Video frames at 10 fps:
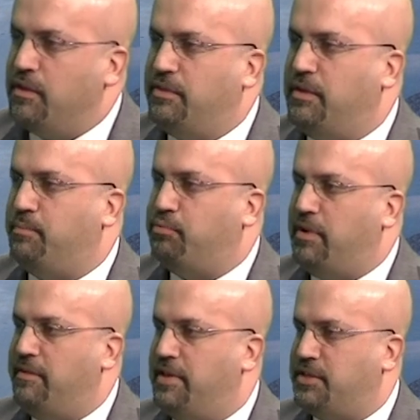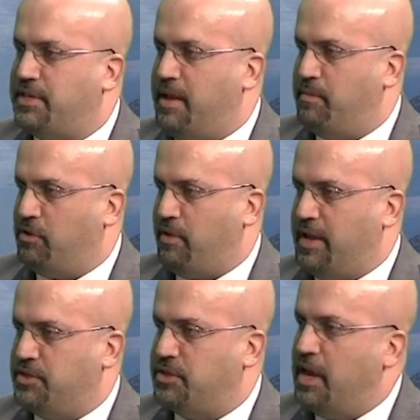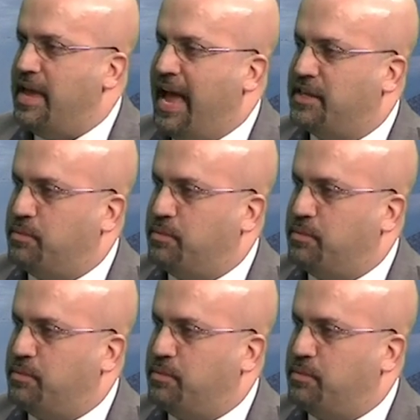the previous immigrants had